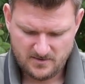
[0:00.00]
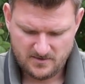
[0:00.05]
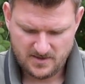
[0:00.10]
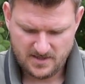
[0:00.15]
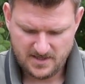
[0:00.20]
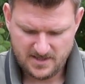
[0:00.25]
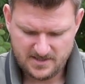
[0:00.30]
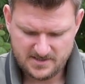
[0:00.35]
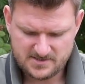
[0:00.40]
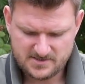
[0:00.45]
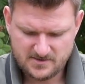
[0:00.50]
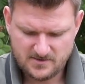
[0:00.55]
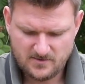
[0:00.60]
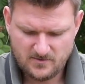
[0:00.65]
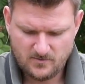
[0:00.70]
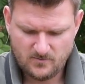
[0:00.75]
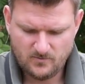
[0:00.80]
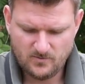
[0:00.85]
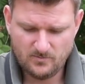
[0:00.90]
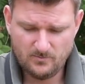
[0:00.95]
These
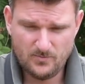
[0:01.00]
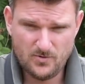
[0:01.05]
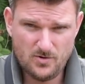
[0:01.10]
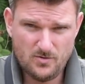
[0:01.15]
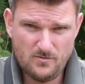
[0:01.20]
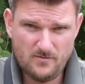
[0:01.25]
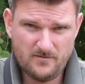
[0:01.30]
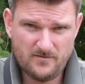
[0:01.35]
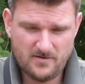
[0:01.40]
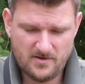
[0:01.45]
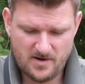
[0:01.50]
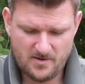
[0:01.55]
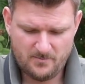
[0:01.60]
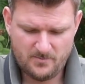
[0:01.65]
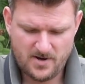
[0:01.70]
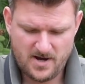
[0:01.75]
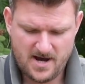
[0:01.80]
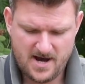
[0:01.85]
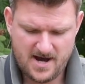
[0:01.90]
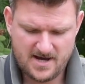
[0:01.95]
will move
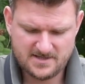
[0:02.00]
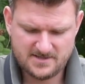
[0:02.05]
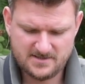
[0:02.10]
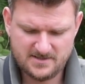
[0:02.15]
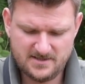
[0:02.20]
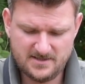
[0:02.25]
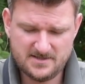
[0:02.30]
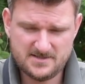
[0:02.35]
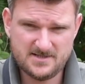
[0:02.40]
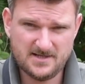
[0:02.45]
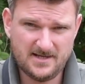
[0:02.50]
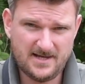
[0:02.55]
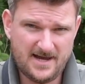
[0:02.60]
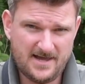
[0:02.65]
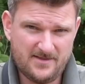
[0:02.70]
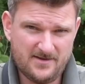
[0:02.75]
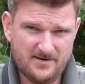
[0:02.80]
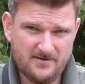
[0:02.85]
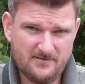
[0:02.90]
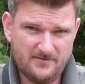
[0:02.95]
apart and
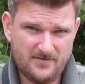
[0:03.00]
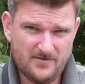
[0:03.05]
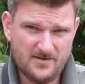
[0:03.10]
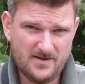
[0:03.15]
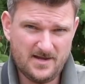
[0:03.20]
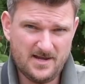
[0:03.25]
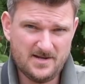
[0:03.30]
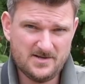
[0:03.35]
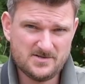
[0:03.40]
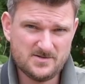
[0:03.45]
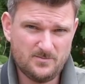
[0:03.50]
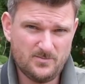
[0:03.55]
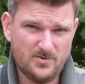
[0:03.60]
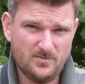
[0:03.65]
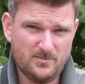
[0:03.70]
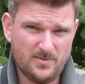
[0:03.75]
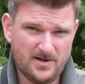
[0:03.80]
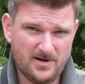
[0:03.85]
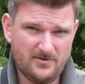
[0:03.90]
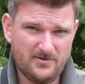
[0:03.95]
together for the
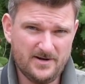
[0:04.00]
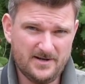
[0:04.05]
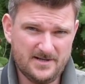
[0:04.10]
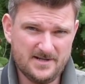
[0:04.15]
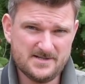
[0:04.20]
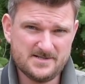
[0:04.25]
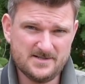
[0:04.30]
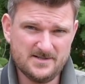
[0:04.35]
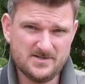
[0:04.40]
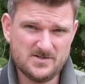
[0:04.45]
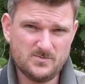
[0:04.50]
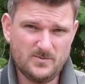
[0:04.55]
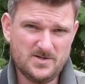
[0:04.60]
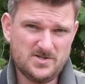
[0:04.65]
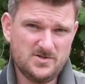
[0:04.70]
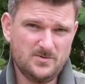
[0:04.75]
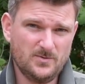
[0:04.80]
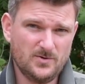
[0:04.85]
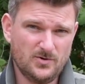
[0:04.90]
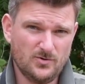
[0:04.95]
interpupillary distance,
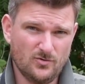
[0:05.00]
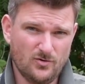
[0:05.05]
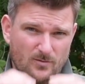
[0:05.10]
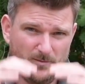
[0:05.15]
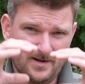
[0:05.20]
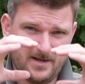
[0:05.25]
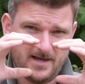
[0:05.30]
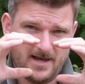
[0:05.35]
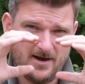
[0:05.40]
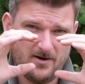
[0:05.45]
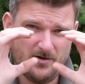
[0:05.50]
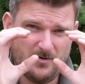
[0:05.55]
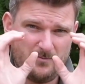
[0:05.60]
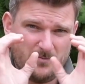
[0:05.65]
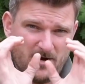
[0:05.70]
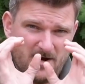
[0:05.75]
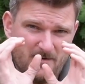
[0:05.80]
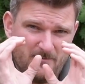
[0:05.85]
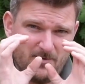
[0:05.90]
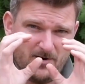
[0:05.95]
which you would normally get on a
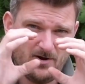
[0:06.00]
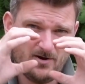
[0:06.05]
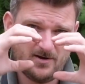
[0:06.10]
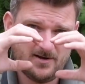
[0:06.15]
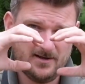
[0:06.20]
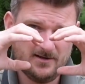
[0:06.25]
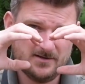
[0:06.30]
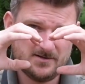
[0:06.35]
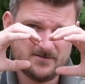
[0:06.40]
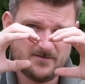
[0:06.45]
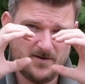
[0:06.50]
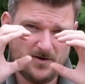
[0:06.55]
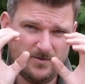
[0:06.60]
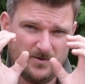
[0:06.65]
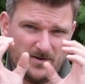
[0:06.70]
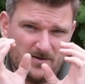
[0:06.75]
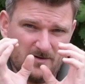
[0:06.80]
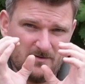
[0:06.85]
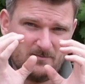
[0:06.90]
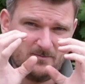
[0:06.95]
pair of binoculars
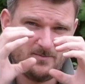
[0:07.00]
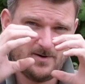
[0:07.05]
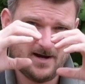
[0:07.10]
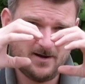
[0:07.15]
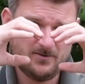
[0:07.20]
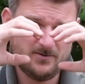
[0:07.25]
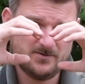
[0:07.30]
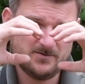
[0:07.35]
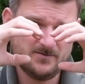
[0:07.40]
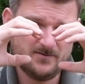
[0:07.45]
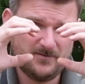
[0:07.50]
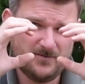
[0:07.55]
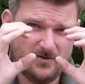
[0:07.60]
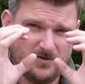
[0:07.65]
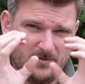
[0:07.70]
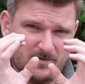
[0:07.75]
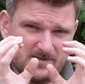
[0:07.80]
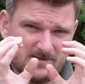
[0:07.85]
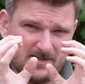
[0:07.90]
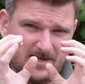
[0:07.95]
folding them backwards and
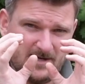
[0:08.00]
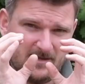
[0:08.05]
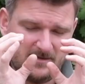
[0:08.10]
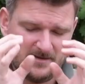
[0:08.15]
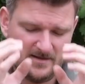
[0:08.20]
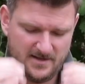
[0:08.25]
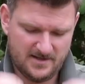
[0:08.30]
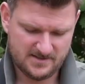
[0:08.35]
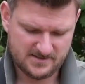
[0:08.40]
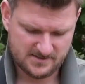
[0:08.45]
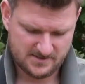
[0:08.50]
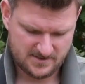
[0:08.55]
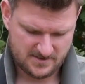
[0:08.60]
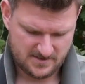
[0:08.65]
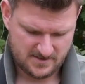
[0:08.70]
forwards like this.